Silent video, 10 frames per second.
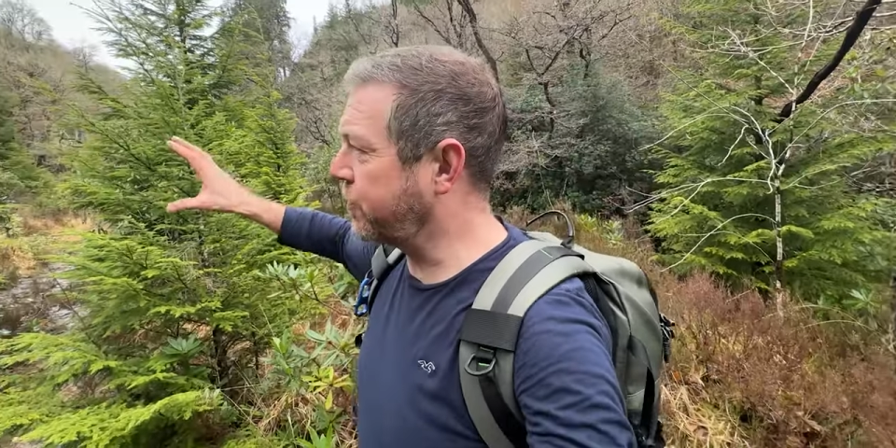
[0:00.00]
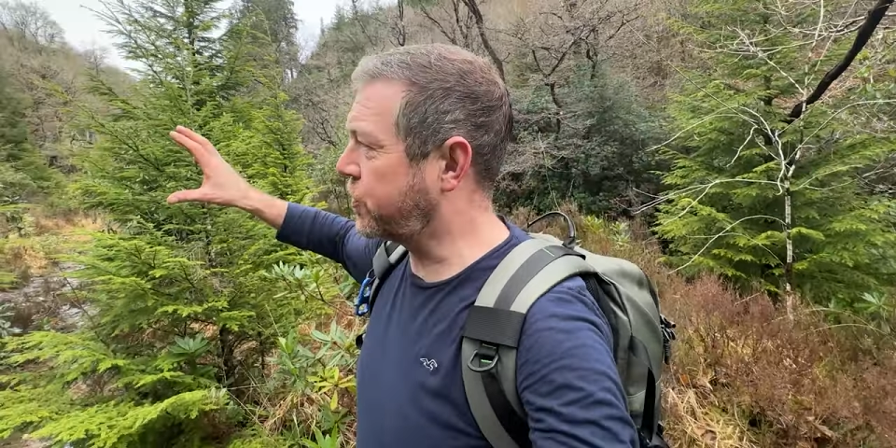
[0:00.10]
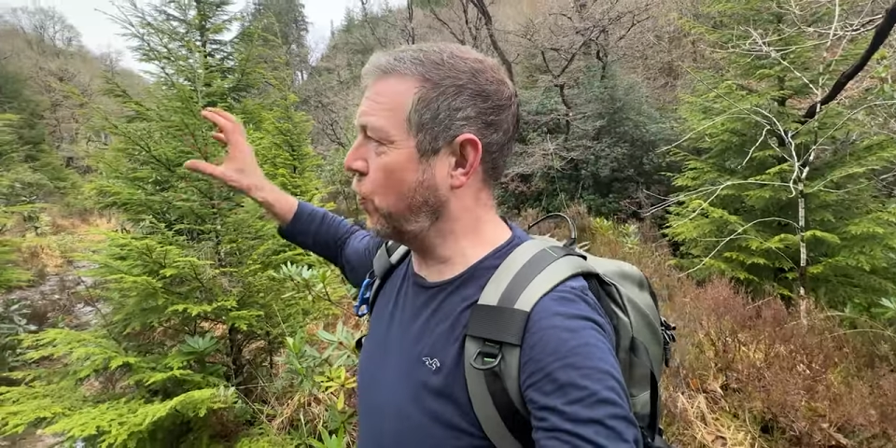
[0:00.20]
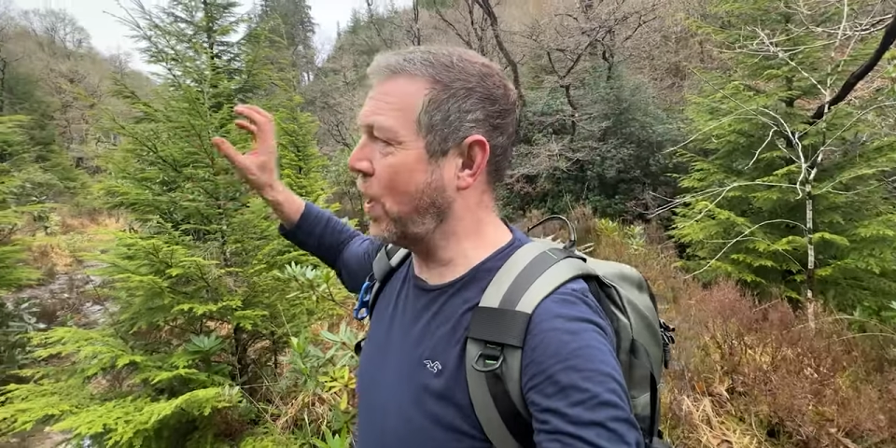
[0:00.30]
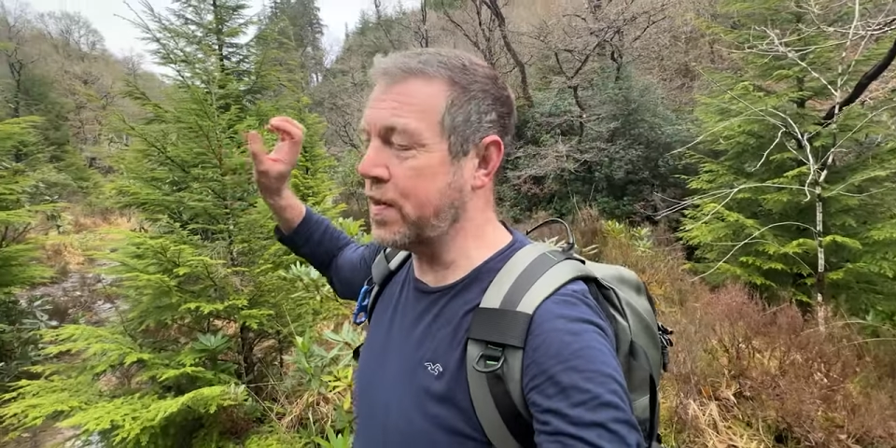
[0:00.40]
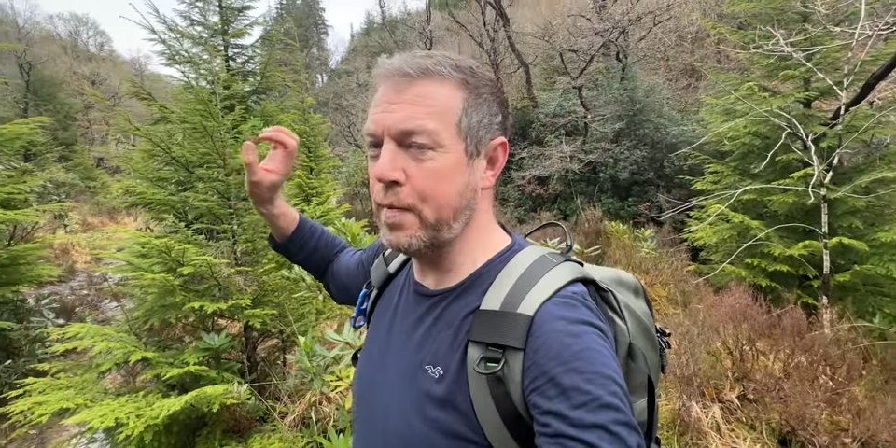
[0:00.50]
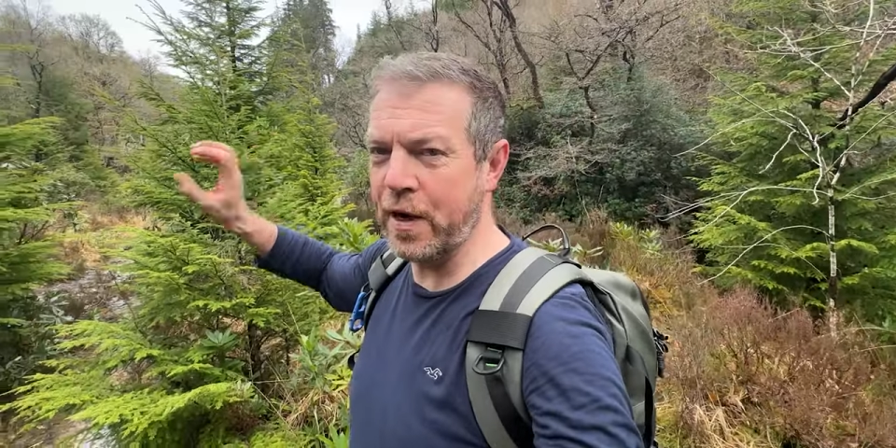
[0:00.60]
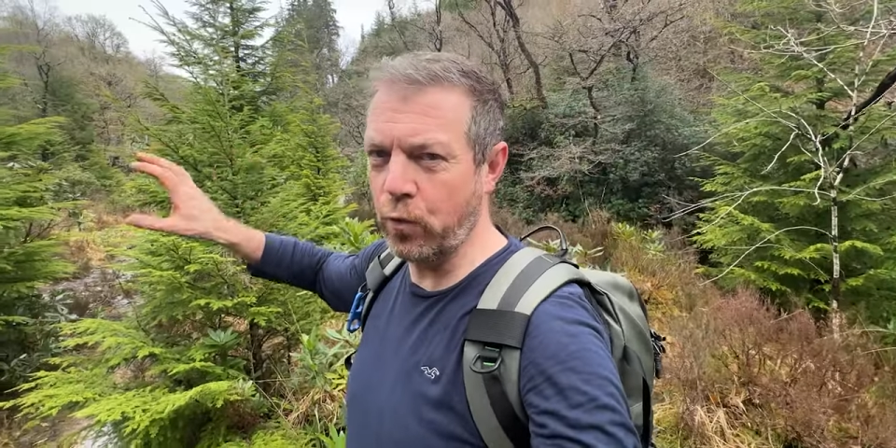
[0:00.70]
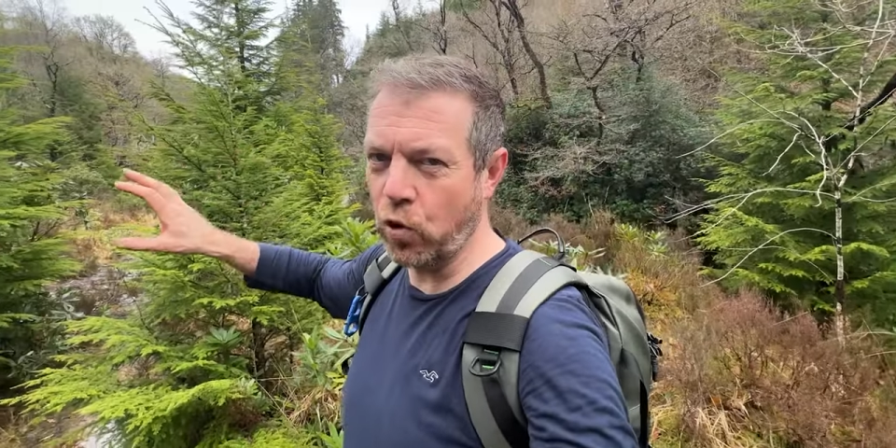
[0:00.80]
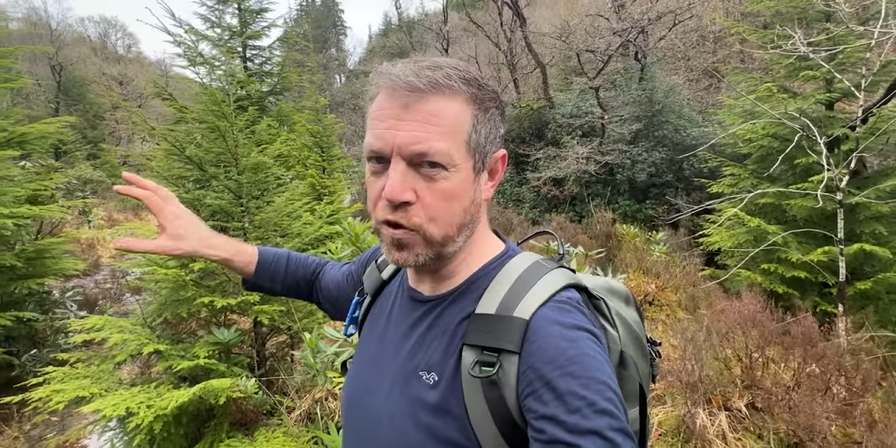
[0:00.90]
to where the
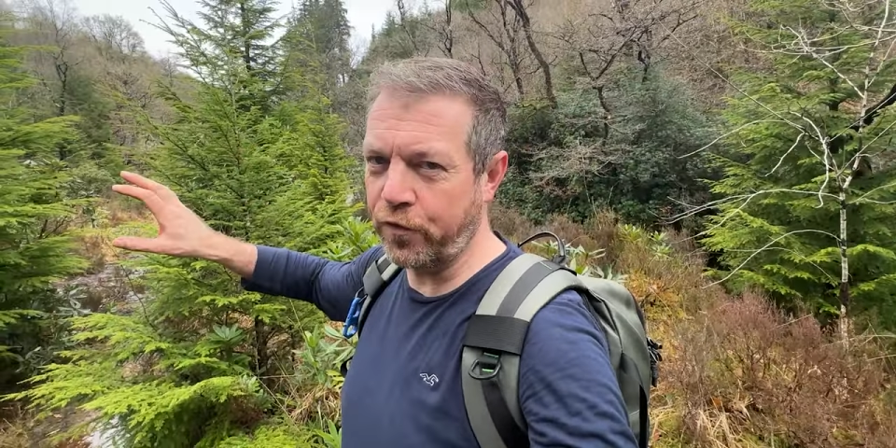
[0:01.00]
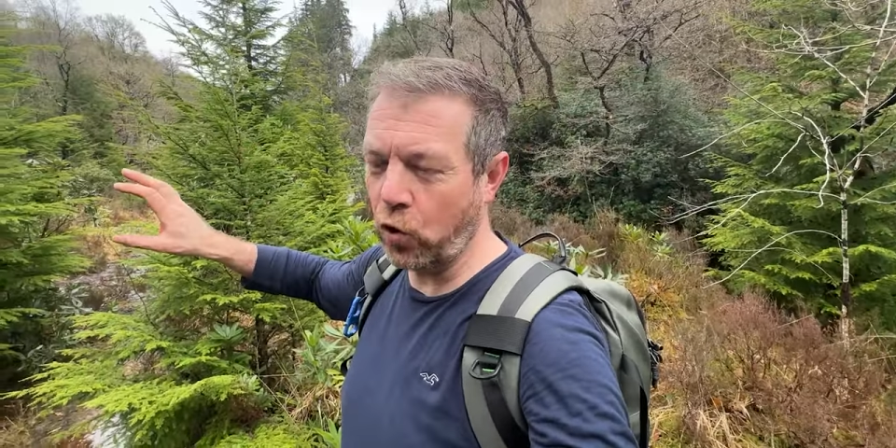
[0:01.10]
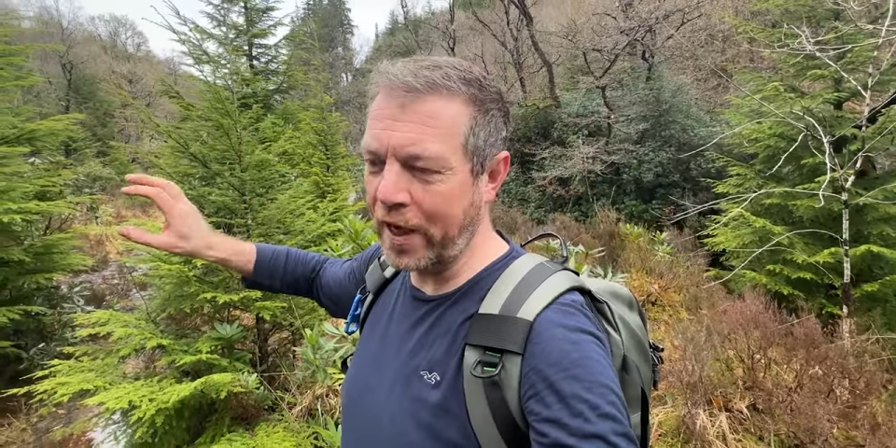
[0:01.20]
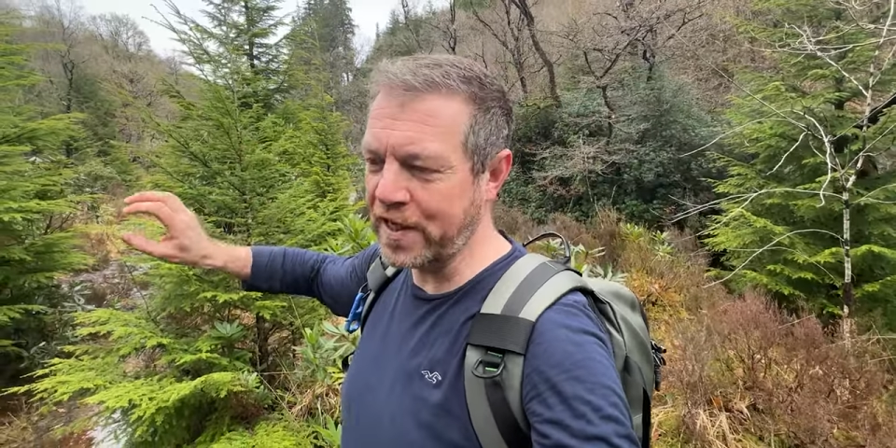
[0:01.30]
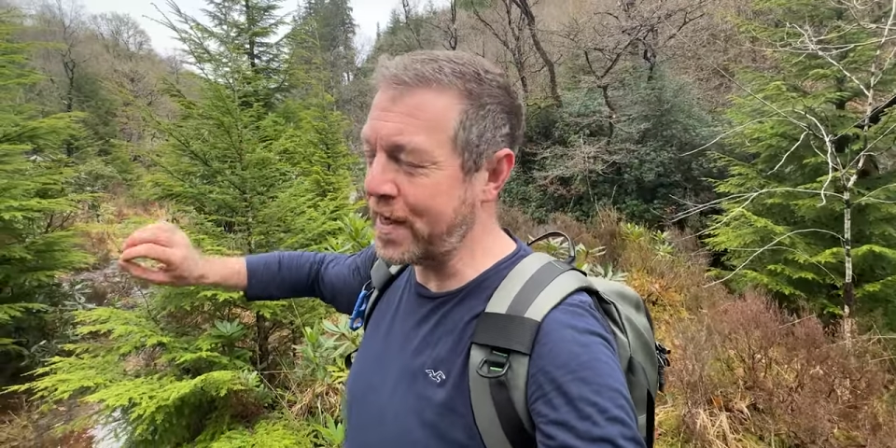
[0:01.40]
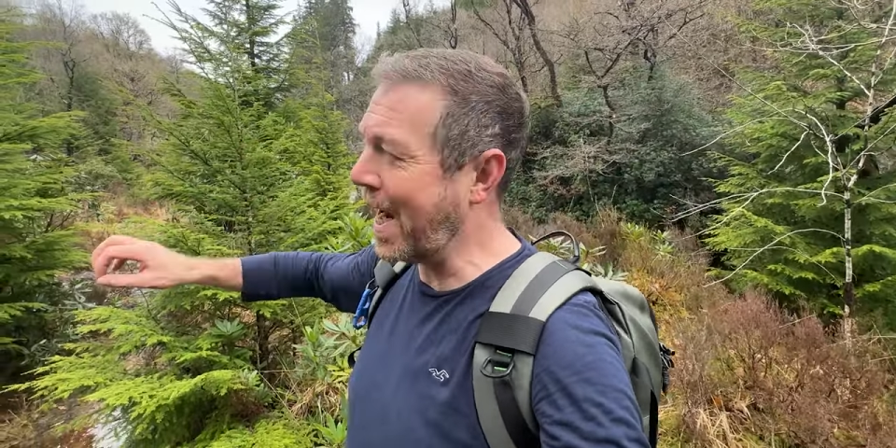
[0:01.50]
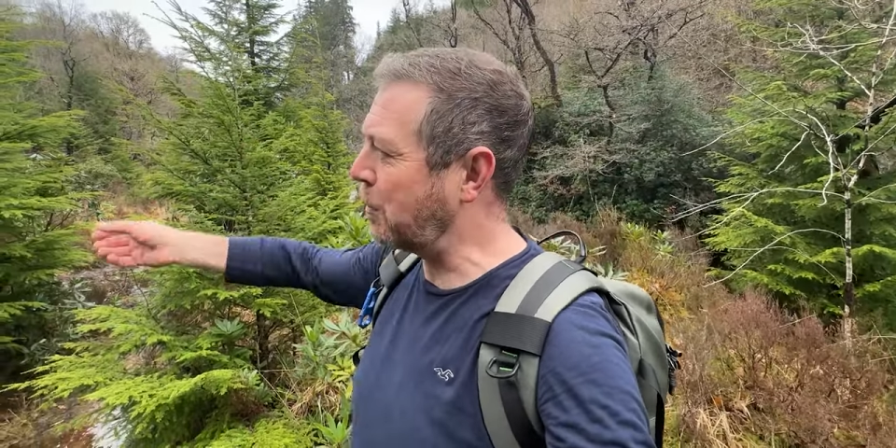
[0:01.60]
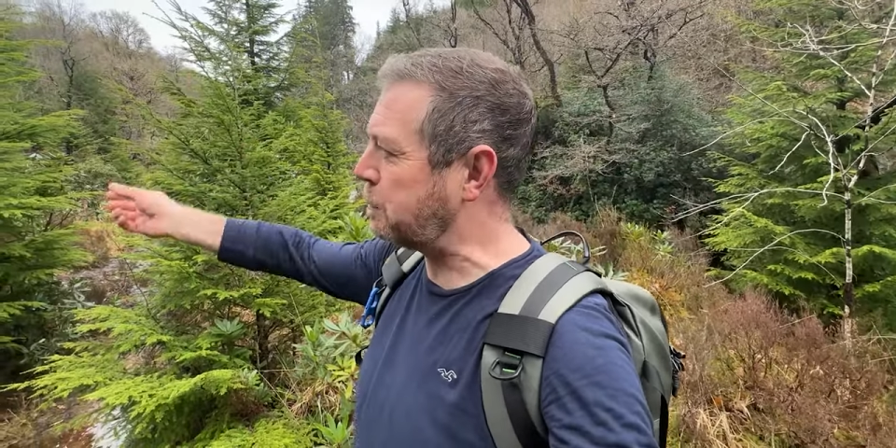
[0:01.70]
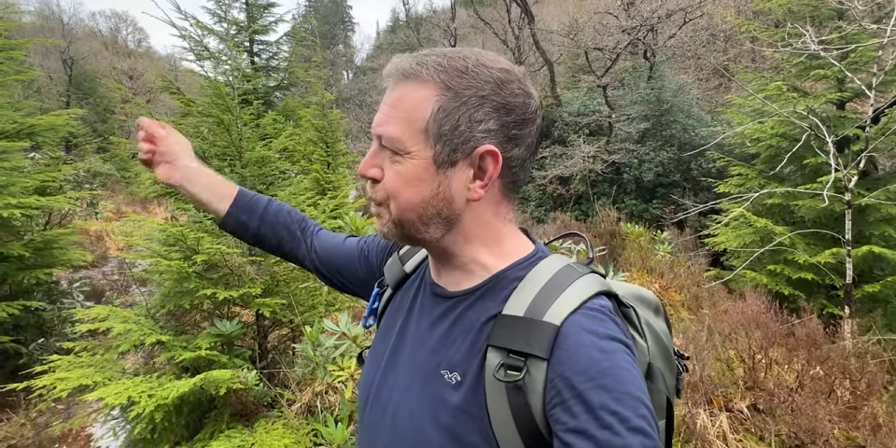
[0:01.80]
main waterfall is. Now,